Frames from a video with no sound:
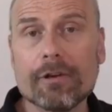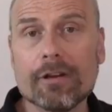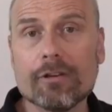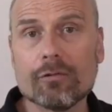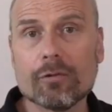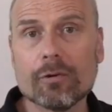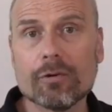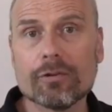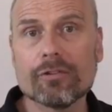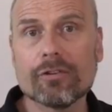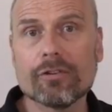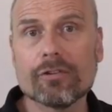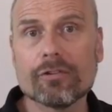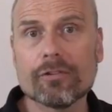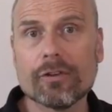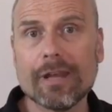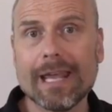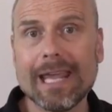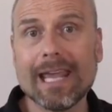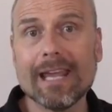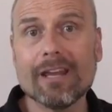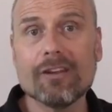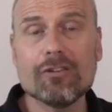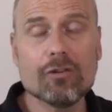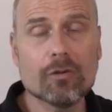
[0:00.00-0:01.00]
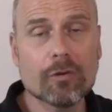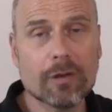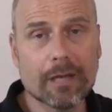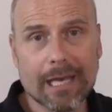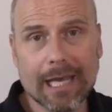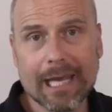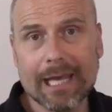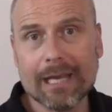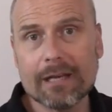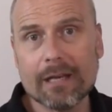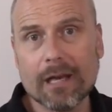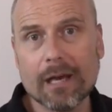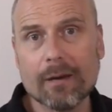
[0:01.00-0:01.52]
resources, and you can
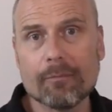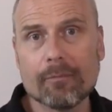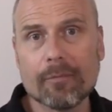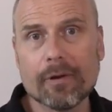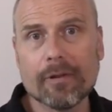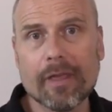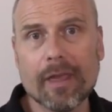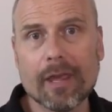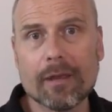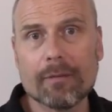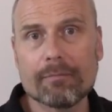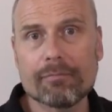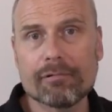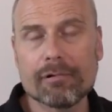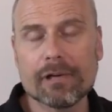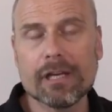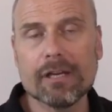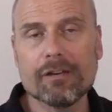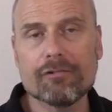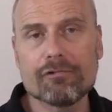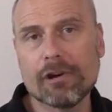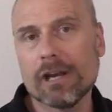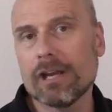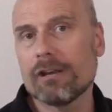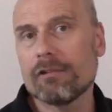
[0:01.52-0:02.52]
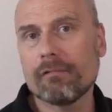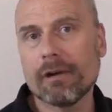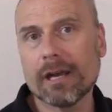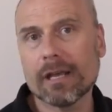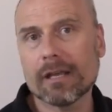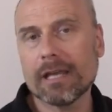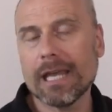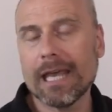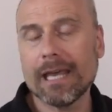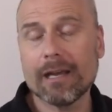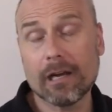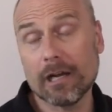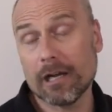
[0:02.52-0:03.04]
end up with a pre-train
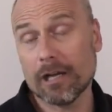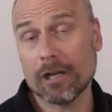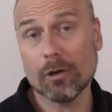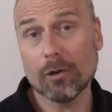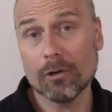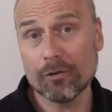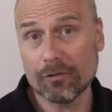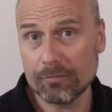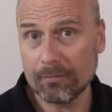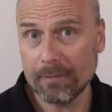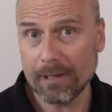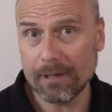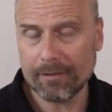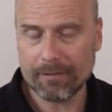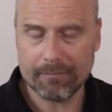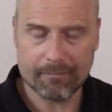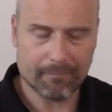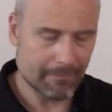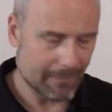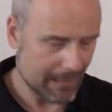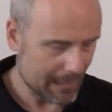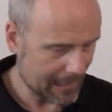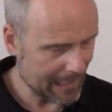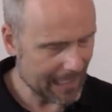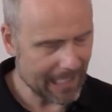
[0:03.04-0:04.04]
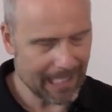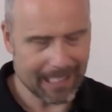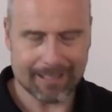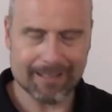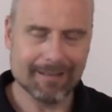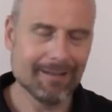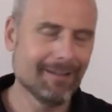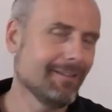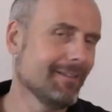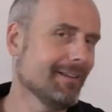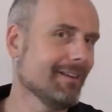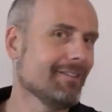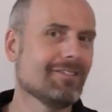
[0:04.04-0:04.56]
wreck and a Nicole Smith. Again,
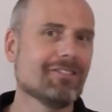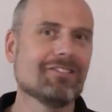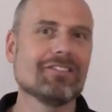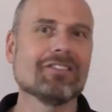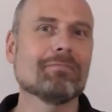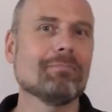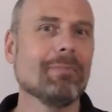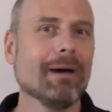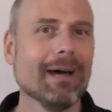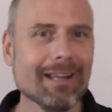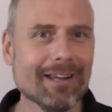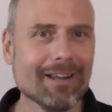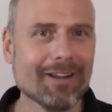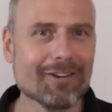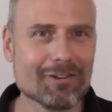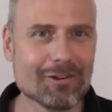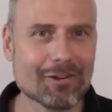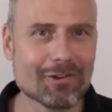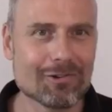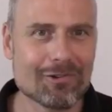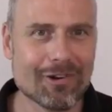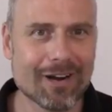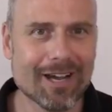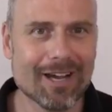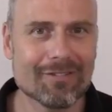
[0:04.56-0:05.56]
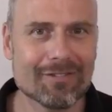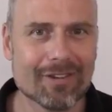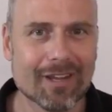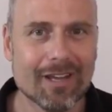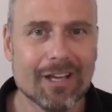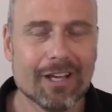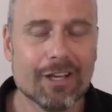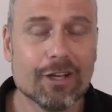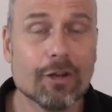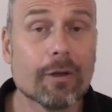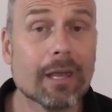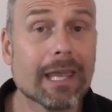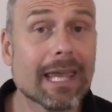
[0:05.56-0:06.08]
this is just biological drives.
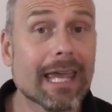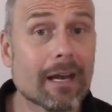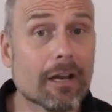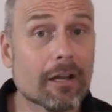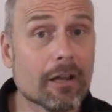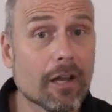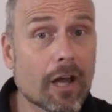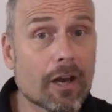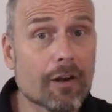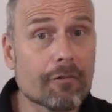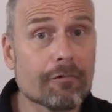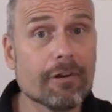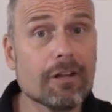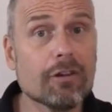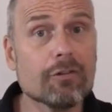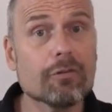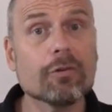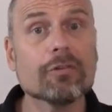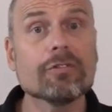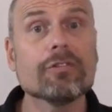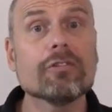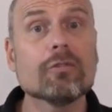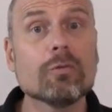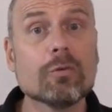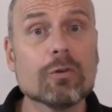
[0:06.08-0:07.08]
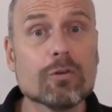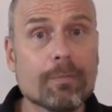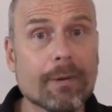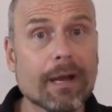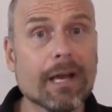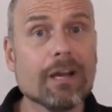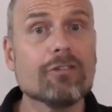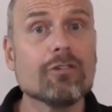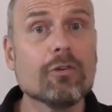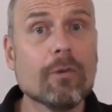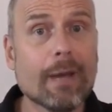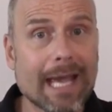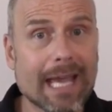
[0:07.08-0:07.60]
You can get a lot of resources, which
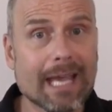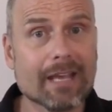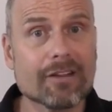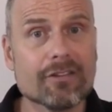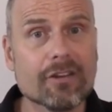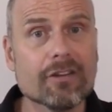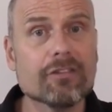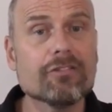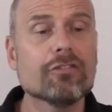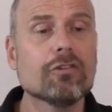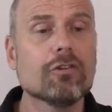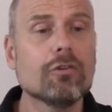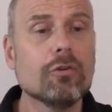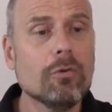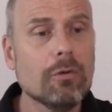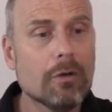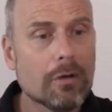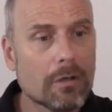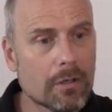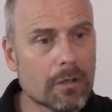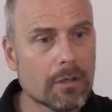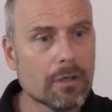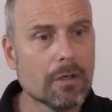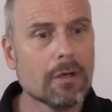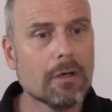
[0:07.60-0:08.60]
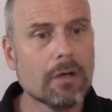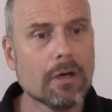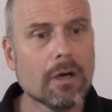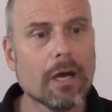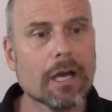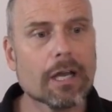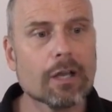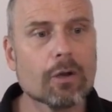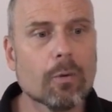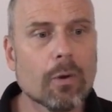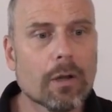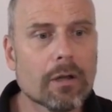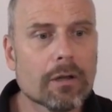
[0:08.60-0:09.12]
buys you access to
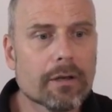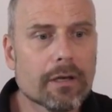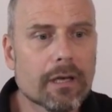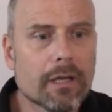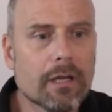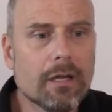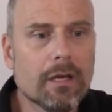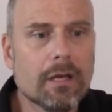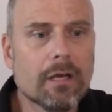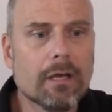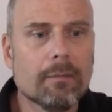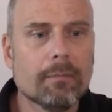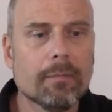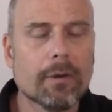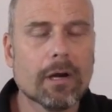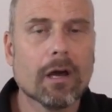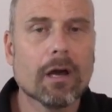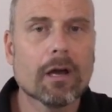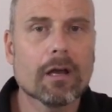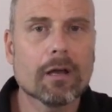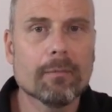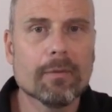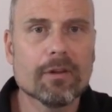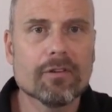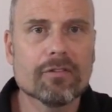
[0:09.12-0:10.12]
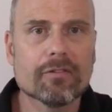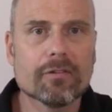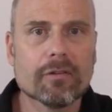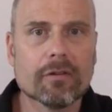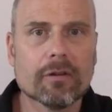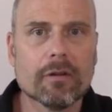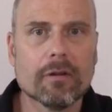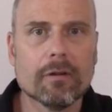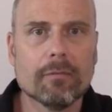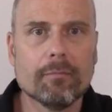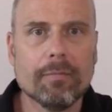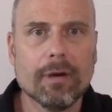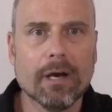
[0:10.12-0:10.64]
high-quality monogamous
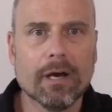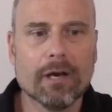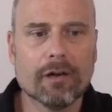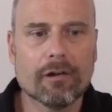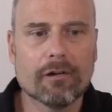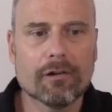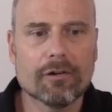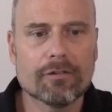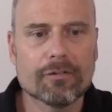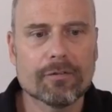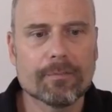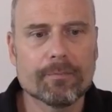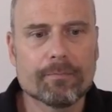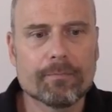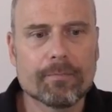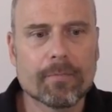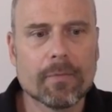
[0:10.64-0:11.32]
partners.